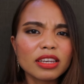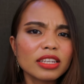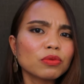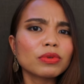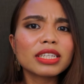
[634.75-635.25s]

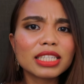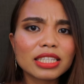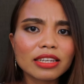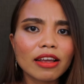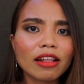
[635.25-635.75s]
it's really
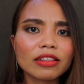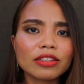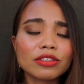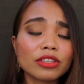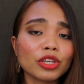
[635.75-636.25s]
detailed,
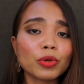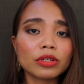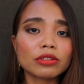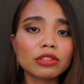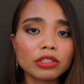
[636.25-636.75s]
that you
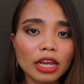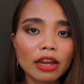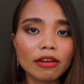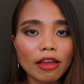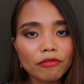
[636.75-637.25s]

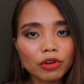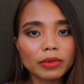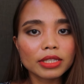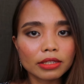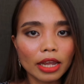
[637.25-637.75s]
understand every
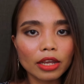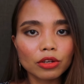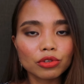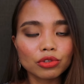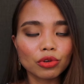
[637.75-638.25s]

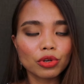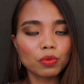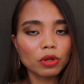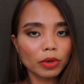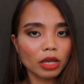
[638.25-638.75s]
mistake so
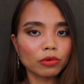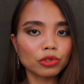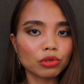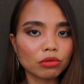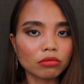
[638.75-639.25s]
you will be
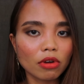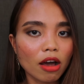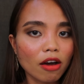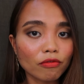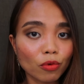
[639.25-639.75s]
able to
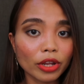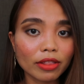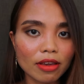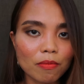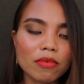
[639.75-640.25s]

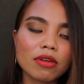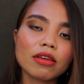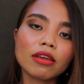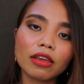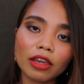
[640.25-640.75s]
avoid them
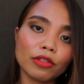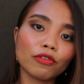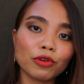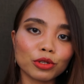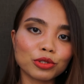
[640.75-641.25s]
in
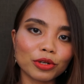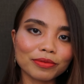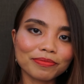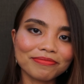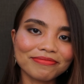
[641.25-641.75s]
the future.